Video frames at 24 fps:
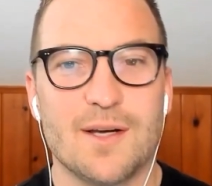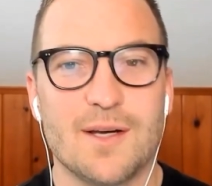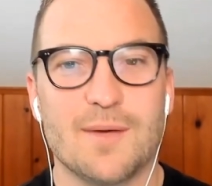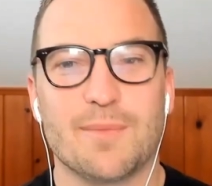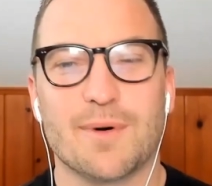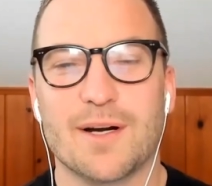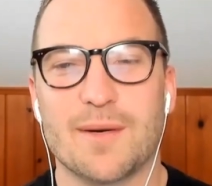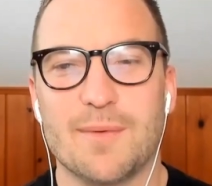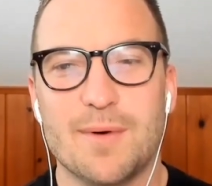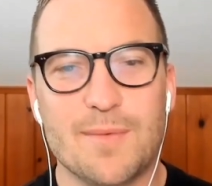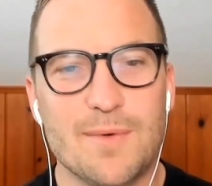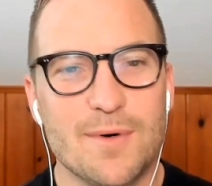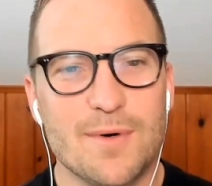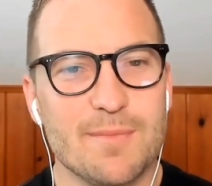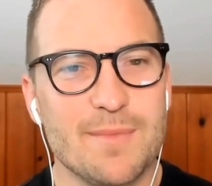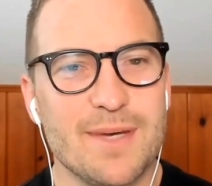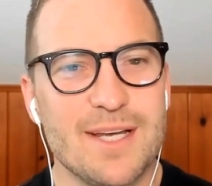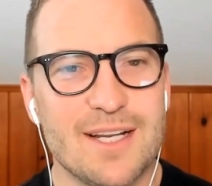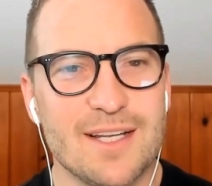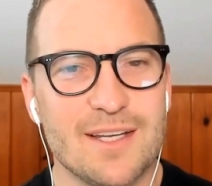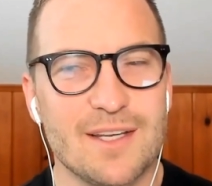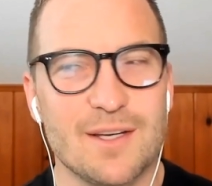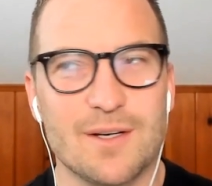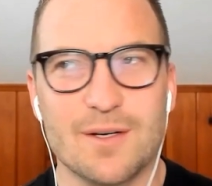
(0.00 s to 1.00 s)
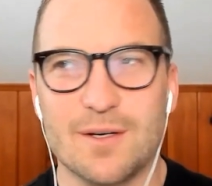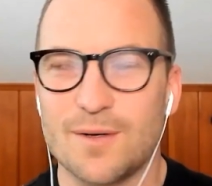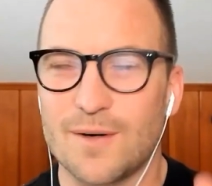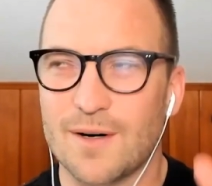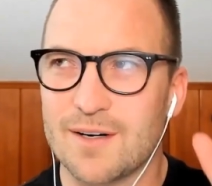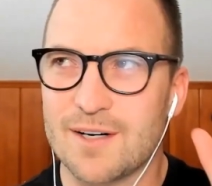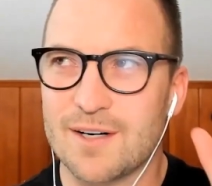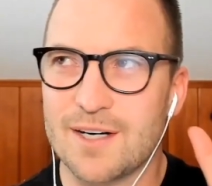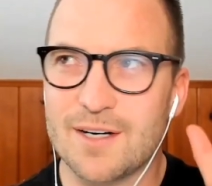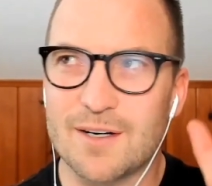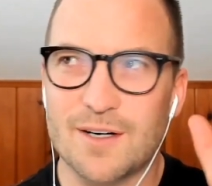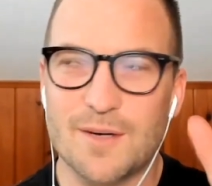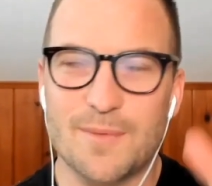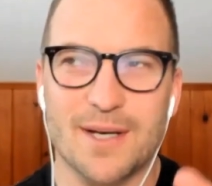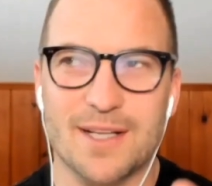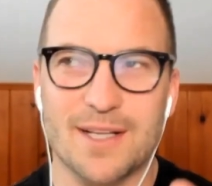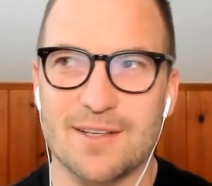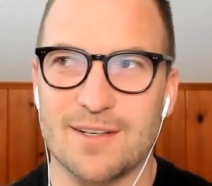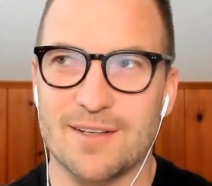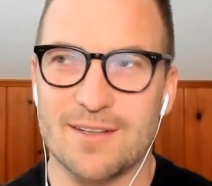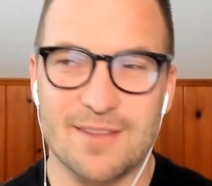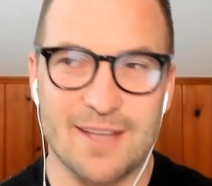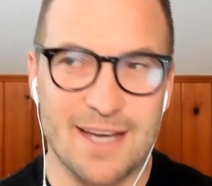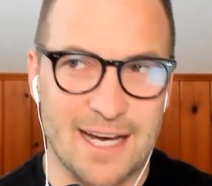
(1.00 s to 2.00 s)
But I remember meeting you or hearing about
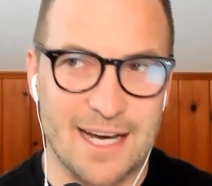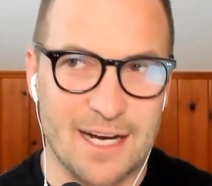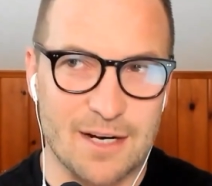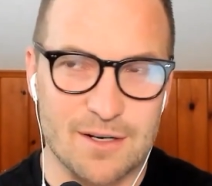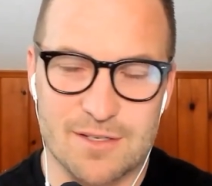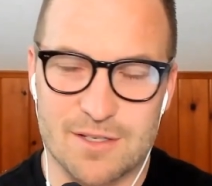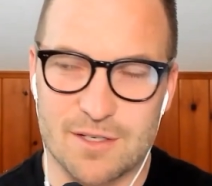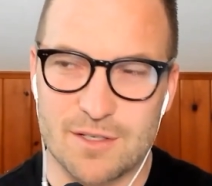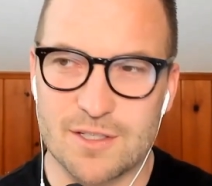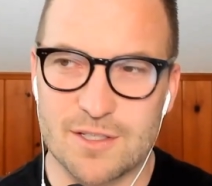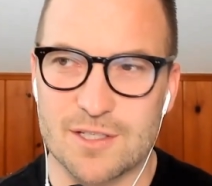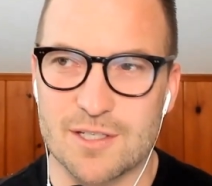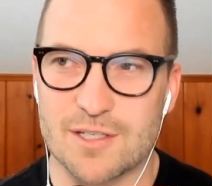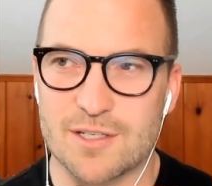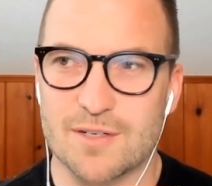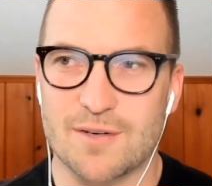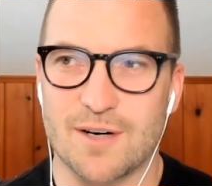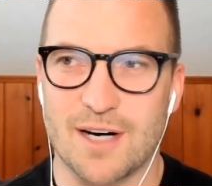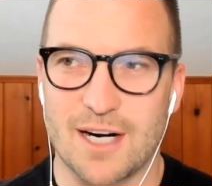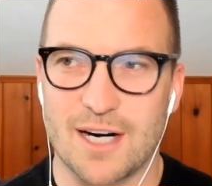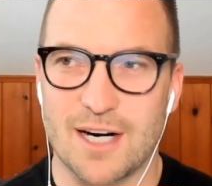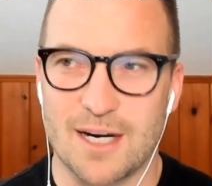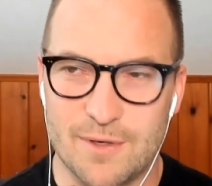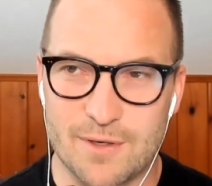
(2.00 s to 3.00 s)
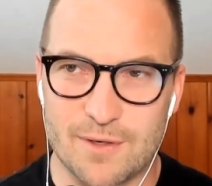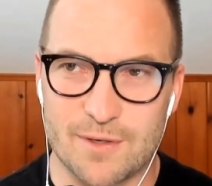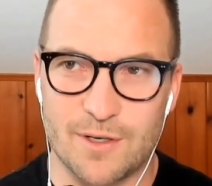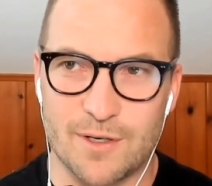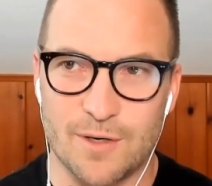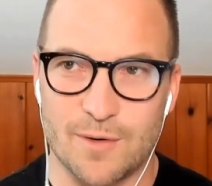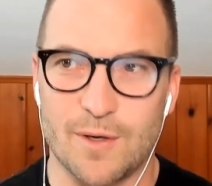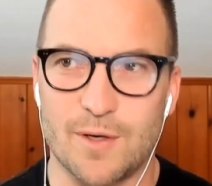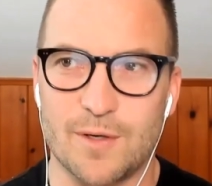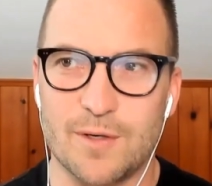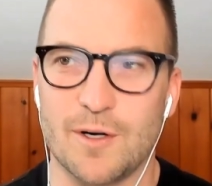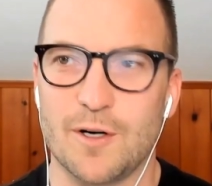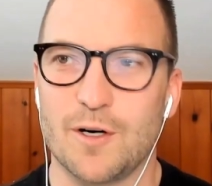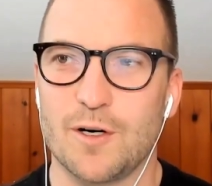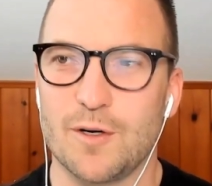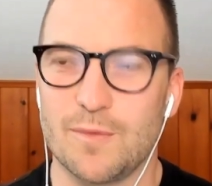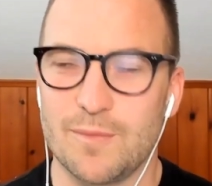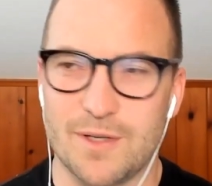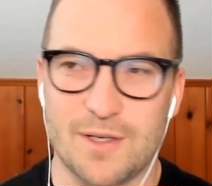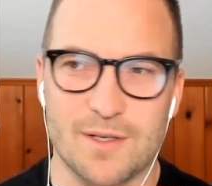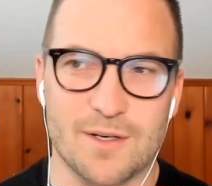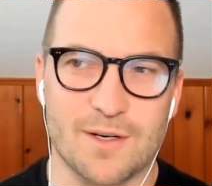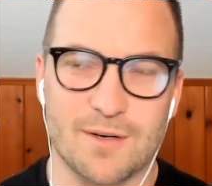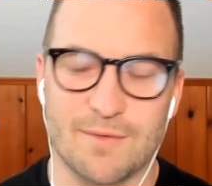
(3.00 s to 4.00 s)
the house that you just described, your own home
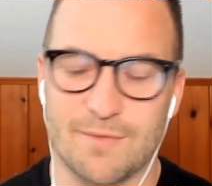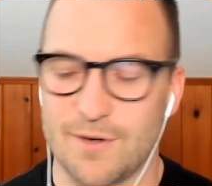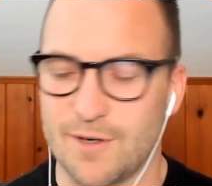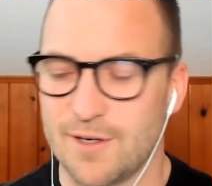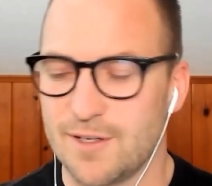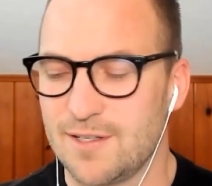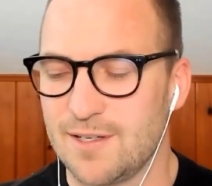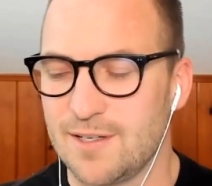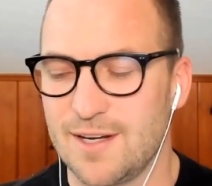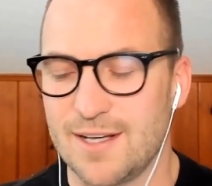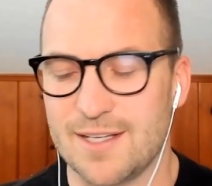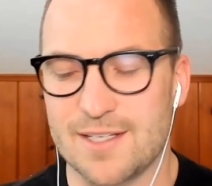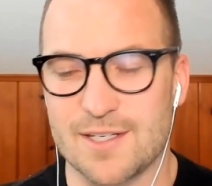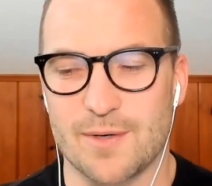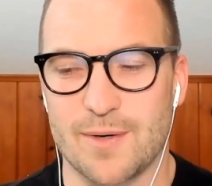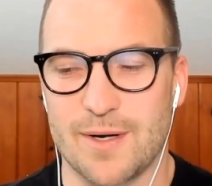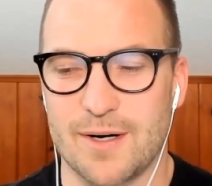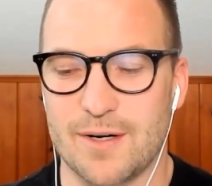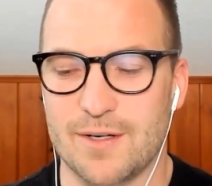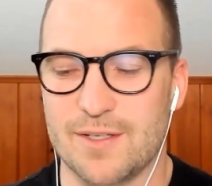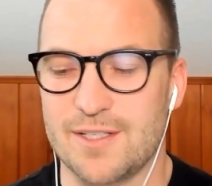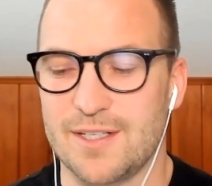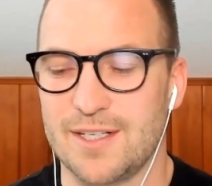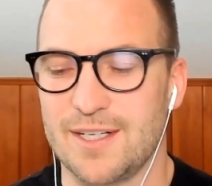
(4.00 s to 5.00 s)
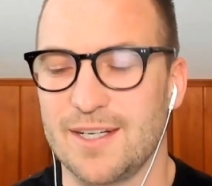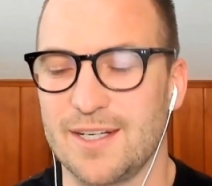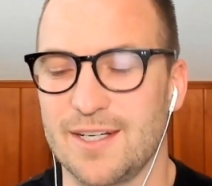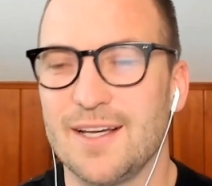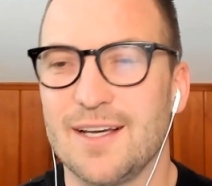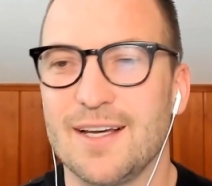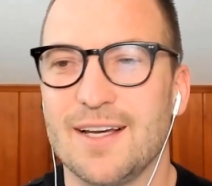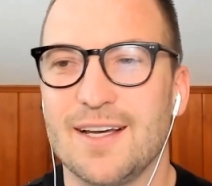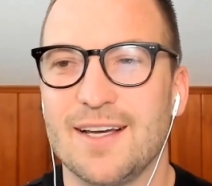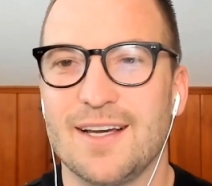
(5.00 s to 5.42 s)
that you converted to net zero energy.